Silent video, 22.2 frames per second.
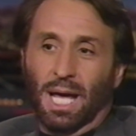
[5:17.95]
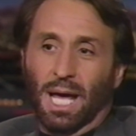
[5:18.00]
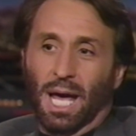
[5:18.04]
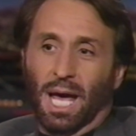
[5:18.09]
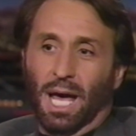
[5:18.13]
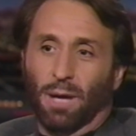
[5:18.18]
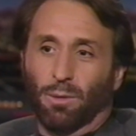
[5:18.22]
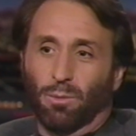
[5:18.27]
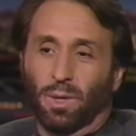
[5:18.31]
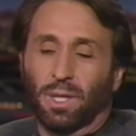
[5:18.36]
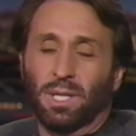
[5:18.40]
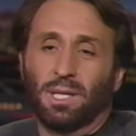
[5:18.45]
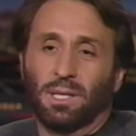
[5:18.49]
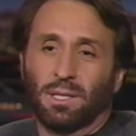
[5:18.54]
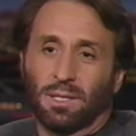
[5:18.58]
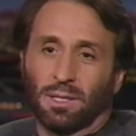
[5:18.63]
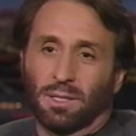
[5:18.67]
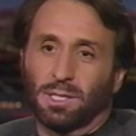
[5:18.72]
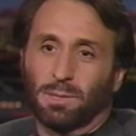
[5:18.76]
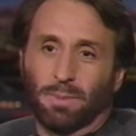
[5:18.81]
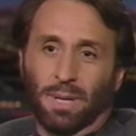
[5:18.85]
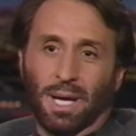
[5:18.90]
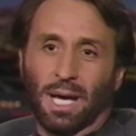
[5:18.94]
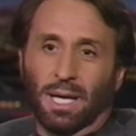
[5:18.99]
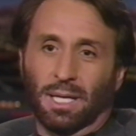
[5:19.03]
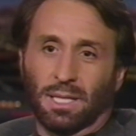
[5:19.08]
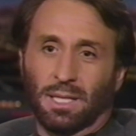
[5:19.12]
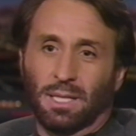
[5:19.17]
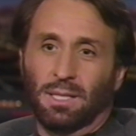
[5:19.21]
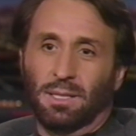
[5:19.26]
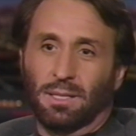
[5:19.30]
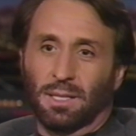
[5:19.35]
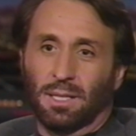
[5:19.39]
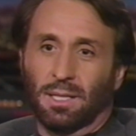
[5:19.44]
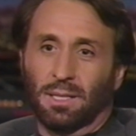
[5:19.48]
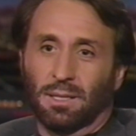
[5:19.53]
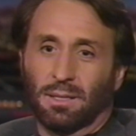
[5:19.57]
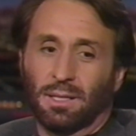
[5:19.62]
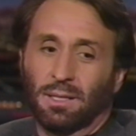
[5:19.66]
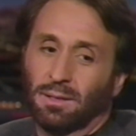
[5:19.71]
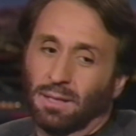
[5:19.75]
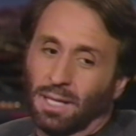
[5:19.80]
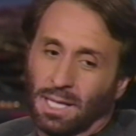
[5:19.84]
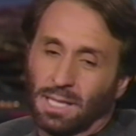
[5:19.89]
And when he goes back, he, uh,
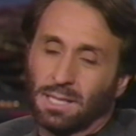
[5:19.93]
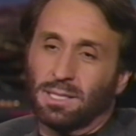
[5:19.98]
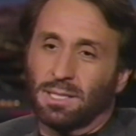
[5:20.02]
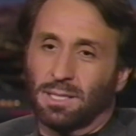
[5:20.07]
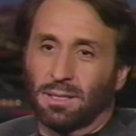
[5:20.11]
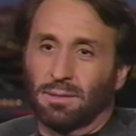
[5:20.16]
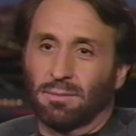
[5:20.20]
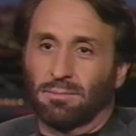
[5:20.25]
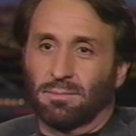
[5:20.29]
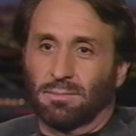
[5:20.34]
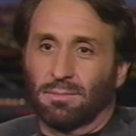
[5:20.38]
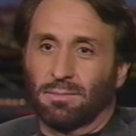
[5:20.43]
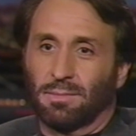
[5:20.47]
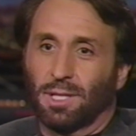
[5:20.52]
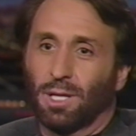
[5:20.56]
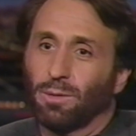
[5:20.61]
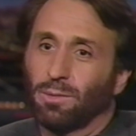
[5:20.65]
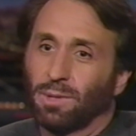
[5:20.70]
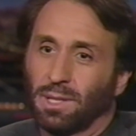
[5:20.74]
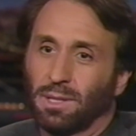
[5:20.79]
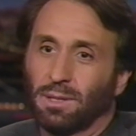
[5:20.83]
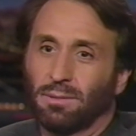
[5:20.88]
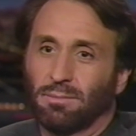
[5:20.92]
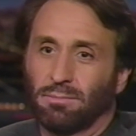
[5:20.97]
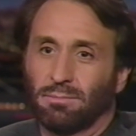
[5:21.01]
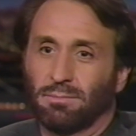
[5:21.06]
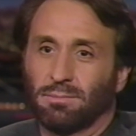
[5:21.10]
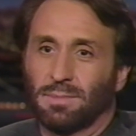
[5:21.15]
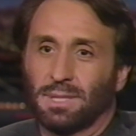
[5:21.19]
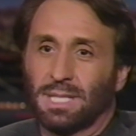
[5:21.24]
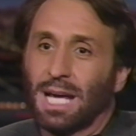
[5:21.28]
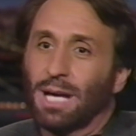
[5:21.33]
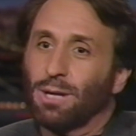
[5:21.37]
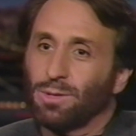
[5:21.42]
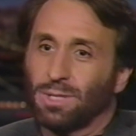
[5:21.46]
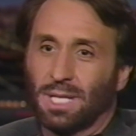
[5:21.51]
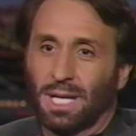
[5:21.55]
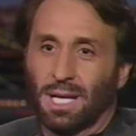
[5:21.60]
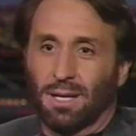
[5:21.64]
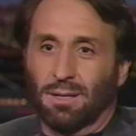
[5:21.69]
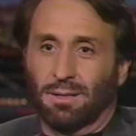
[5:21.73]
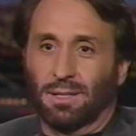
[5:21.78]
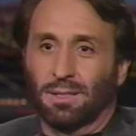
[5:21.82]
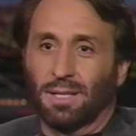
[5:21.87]
he likes going
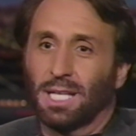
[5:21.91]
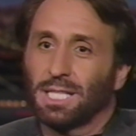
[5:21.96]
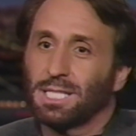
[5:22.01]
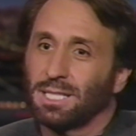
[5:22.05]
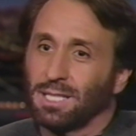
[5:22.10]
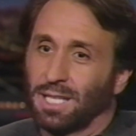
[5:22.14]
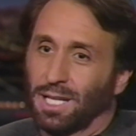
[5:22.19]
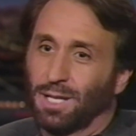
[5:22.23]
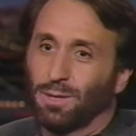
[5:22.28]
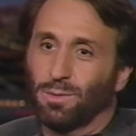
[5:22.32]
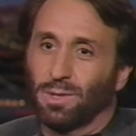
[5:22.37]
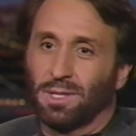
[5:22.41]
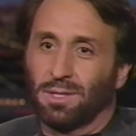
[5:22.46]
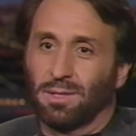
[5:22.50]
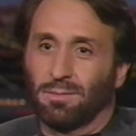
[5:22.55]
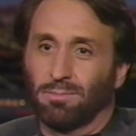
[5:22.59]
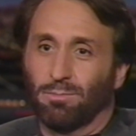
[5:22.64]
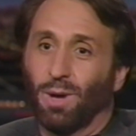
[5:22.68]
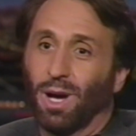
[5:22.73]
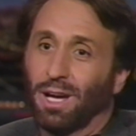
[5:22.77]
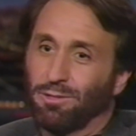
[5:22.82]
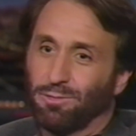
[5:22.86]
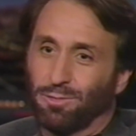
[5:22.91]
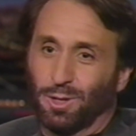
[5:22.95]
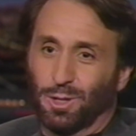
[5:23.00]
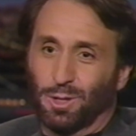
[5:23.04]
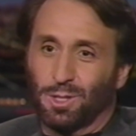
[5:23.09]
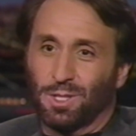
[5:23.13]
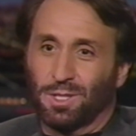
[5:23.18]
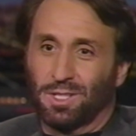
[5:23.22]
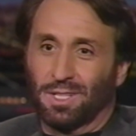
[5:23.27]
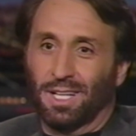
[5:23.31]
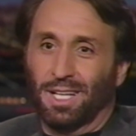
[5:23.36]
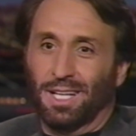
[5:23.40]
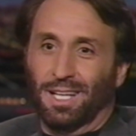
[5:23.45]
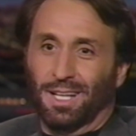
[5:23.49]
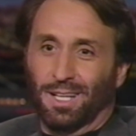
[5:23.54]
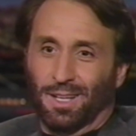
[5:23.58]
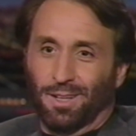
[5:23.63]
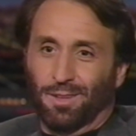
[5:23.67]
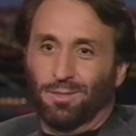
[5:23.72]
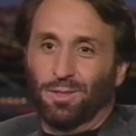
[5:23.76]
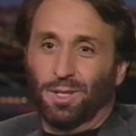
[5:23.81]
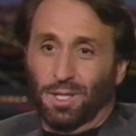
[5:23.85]
downtown. He likes staying with my folks.
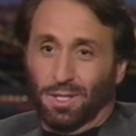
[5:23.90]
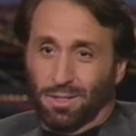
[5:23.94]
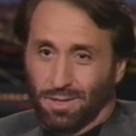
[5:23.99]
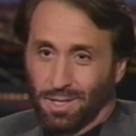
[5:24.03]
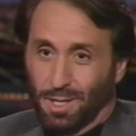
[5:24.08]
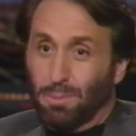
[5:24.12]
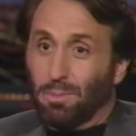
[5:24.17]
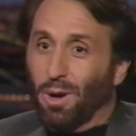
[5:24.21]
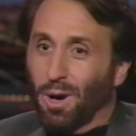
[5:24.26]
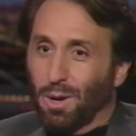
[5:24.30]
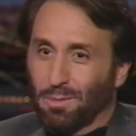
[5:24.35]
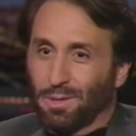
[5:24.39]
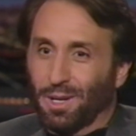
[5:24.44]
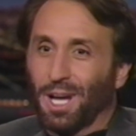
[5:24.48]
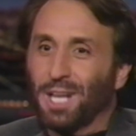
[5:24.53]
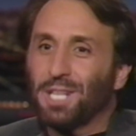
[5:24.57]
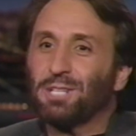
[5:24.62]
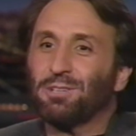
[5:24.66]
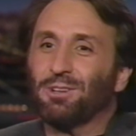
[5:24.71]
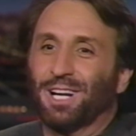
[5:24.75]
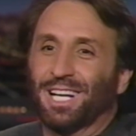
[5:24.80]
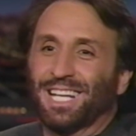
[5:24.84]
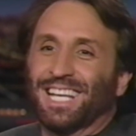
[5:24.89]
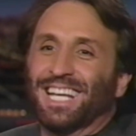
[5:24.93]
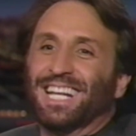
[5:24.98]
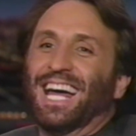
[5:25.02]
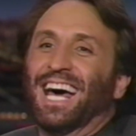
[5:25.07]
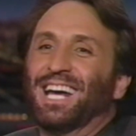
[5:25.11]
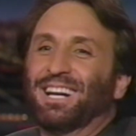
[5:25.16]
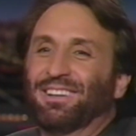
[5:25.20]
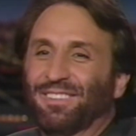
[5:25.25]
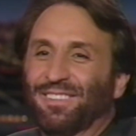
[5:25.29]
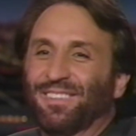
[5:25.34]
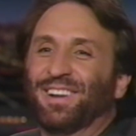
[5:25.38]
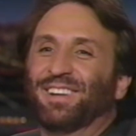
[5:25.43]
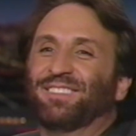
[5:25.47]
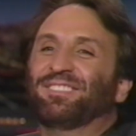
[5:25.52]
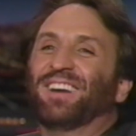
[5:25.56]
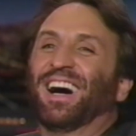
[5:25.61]
The, the apartment I try to get out of all